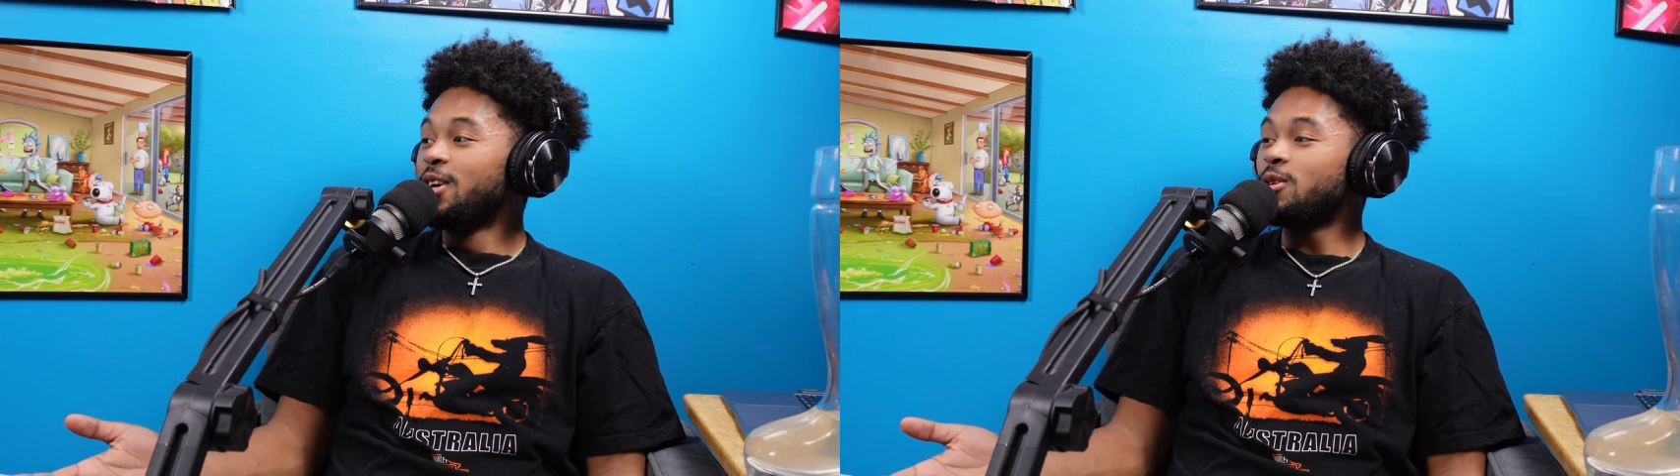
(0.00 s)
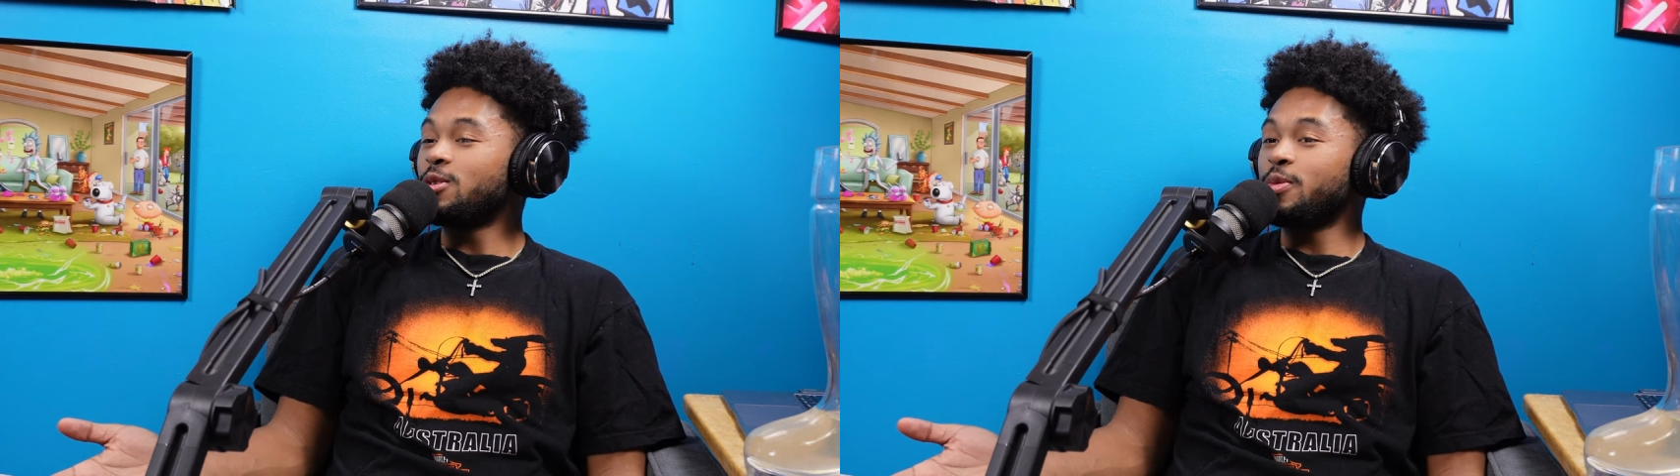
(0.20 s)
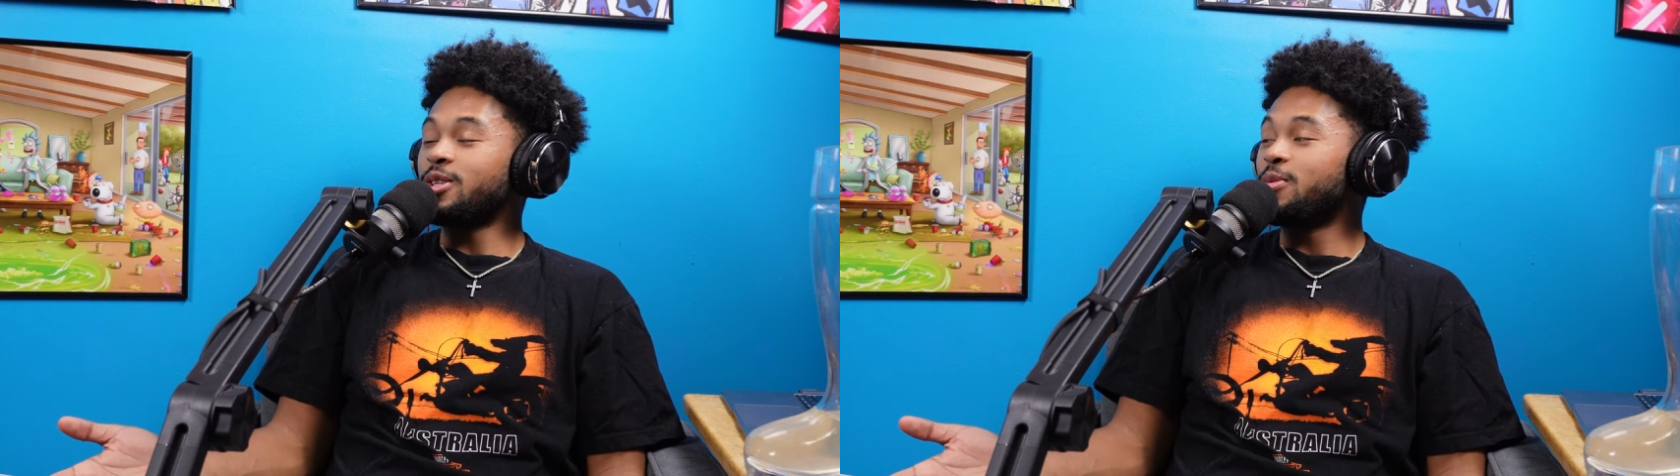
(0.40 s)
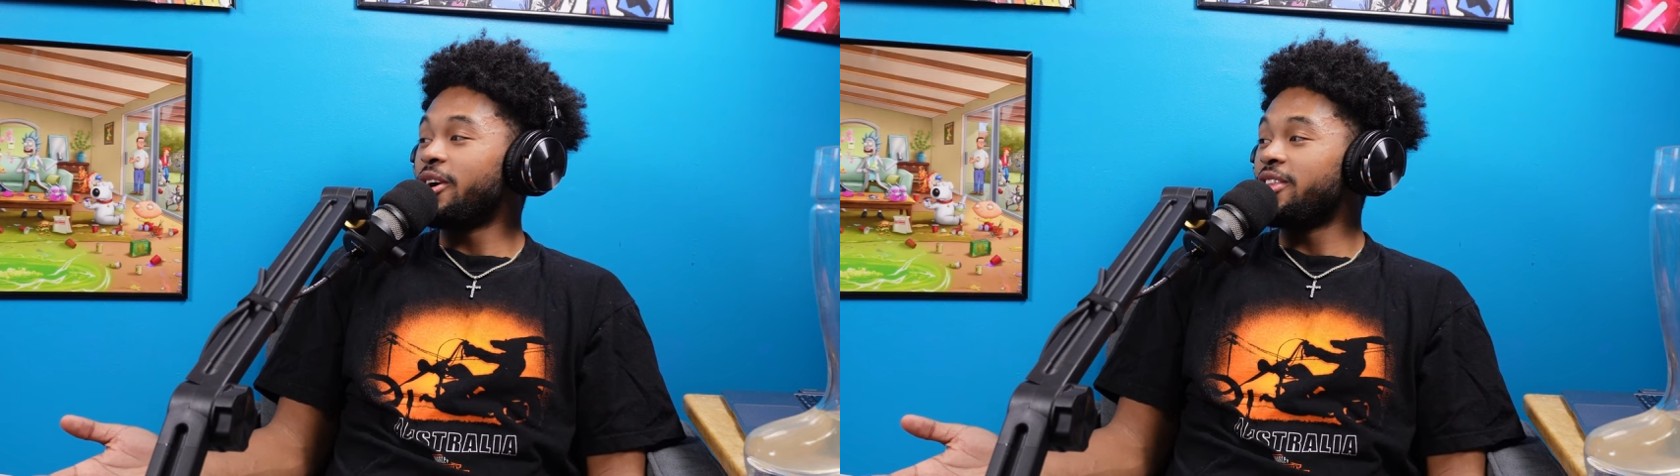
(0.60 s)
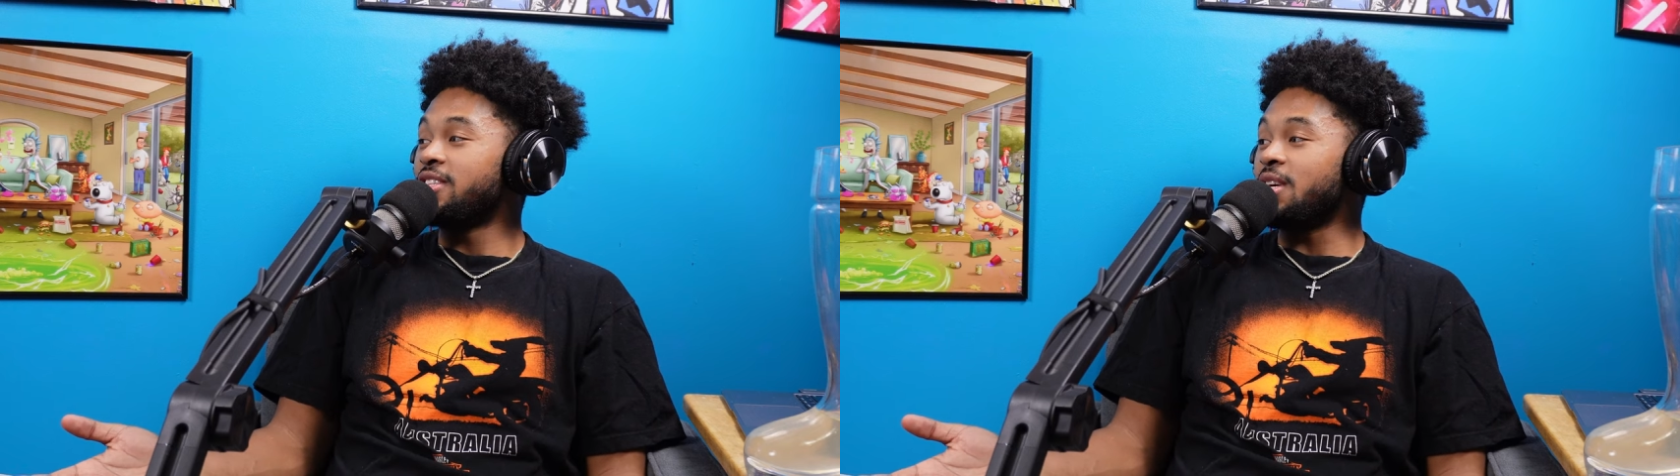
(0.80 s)
Right you were supposed now. to be
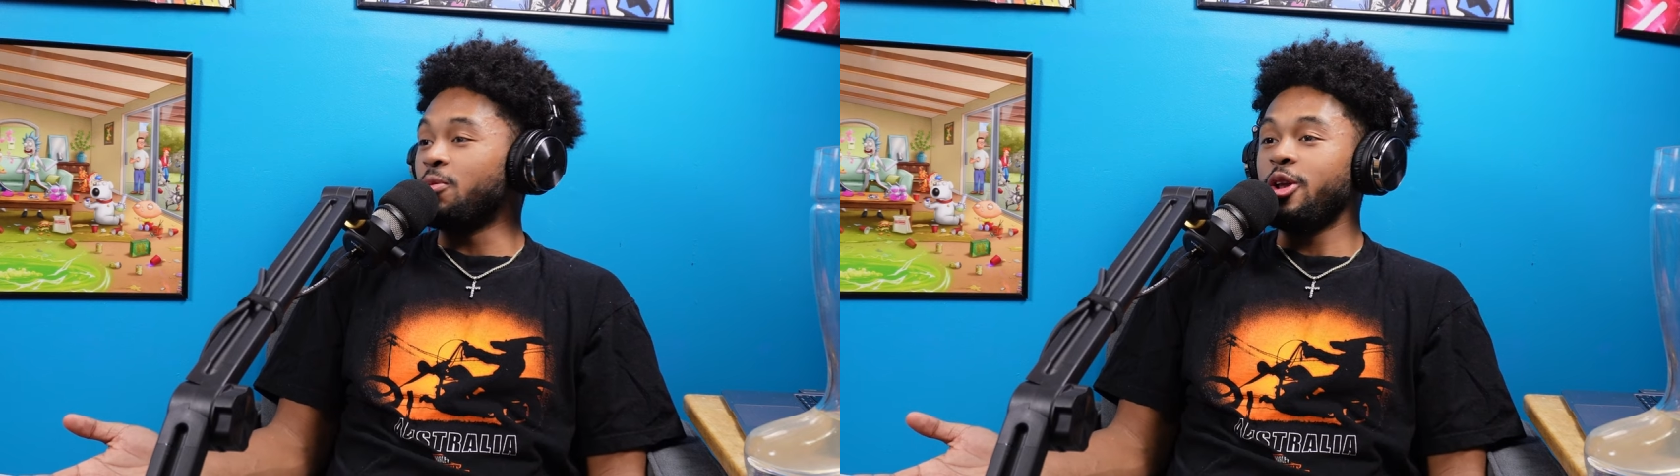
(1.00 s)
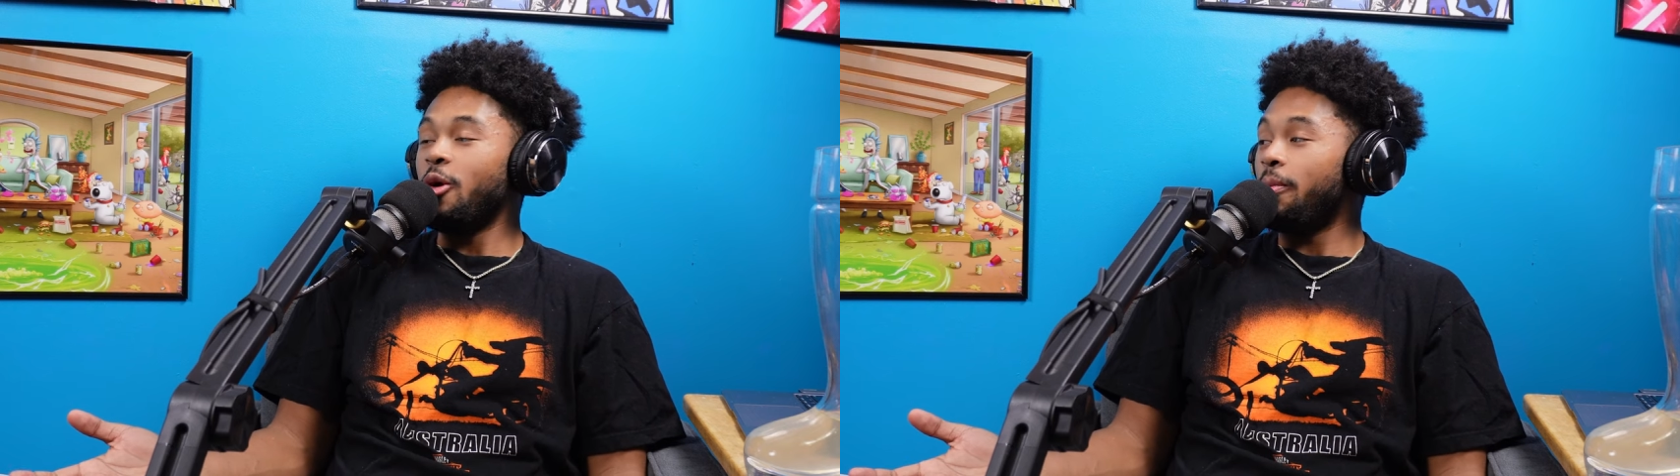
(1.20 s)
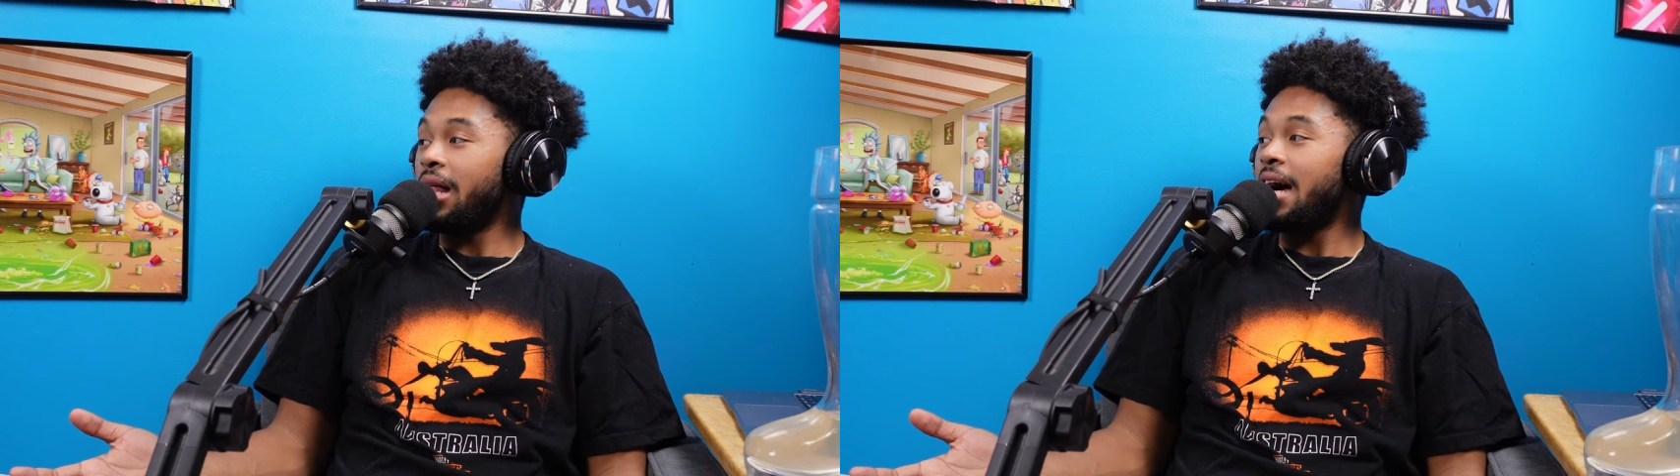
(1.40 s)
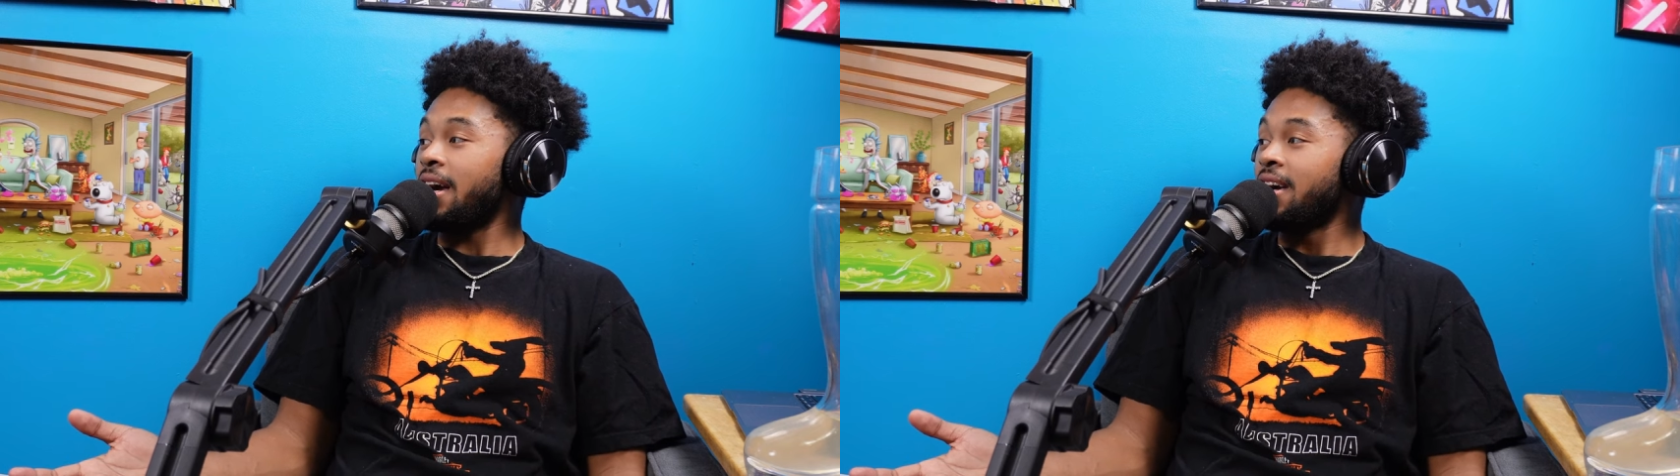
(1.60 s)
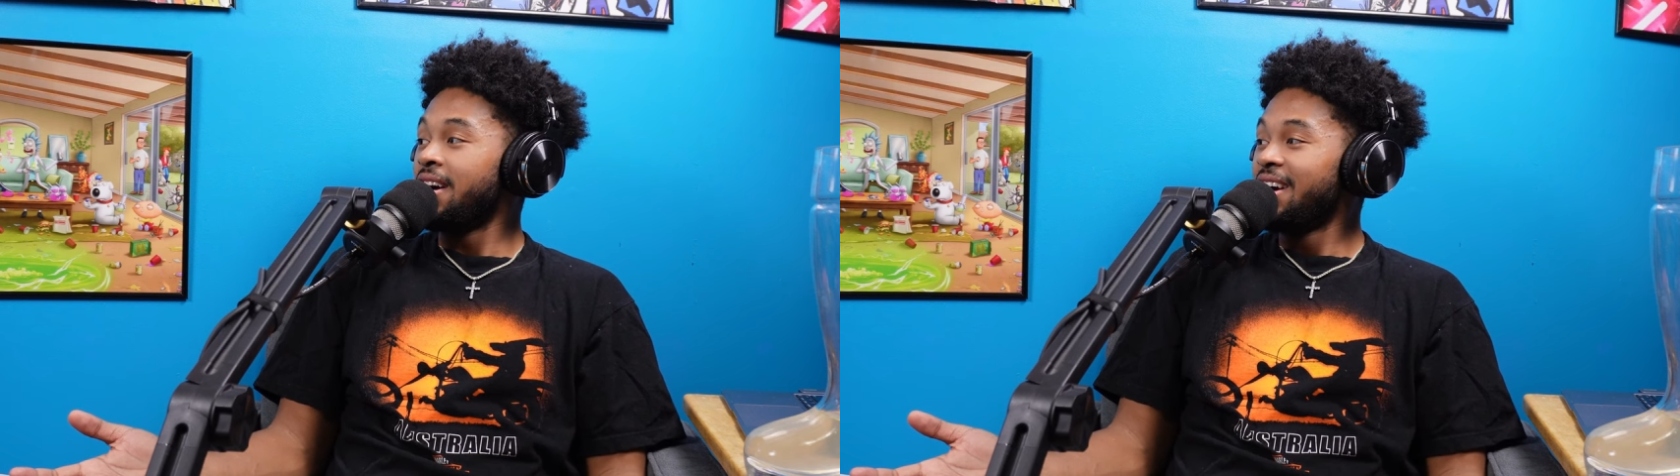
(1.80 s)
on the team. We don't
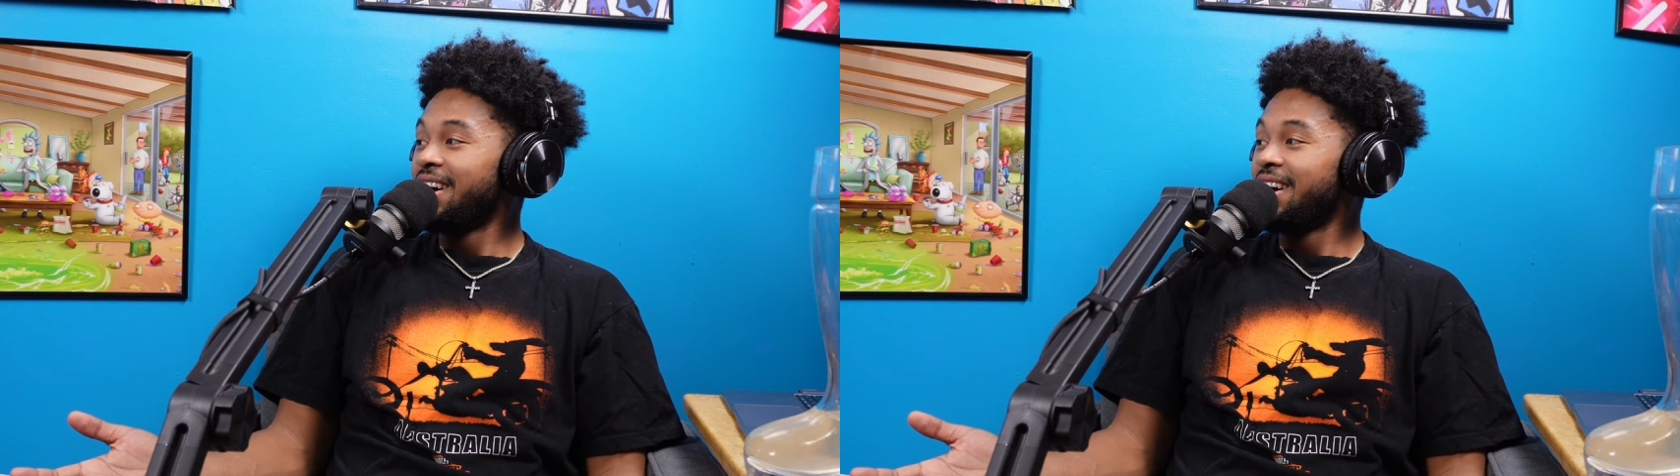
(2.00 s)
block.